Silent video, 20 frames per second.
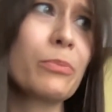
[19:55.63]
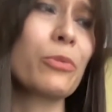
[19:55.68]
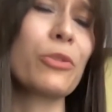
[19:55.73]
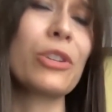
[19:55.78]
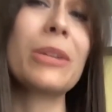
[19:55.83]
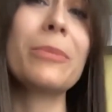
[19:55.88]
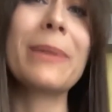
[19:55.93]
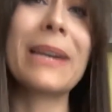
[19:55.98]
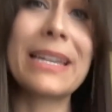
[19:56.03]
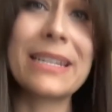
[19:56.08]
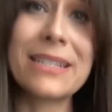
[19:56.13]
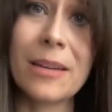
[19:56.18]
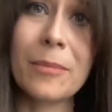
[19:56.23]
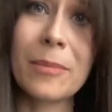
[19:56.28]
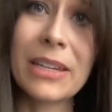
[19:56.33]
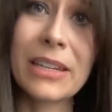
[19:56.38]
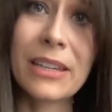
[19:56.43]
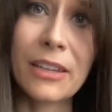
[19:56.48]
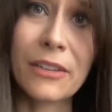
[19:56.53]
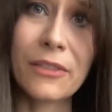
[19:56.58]

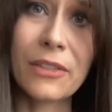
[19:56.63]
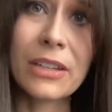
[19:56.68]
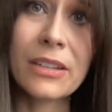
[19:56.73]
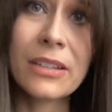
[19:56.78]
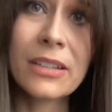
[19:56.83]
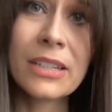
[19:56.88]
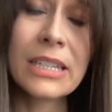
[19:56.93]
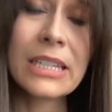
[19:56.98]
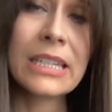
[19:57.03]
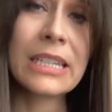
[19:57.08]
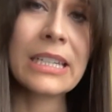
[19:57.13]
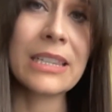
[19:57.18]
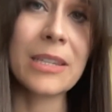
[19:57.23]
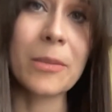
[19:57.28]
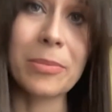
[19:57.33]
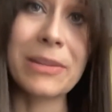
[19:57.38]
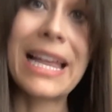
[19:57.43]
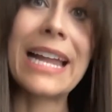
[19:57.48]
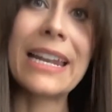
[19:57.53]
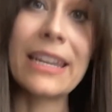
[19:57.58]
pre-pandemic even,
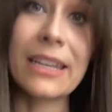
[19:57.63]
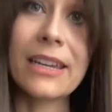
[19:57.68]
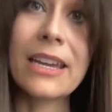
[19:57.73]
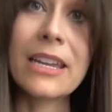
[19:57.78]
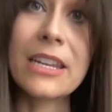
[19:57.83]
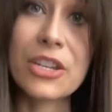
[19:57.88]
the planning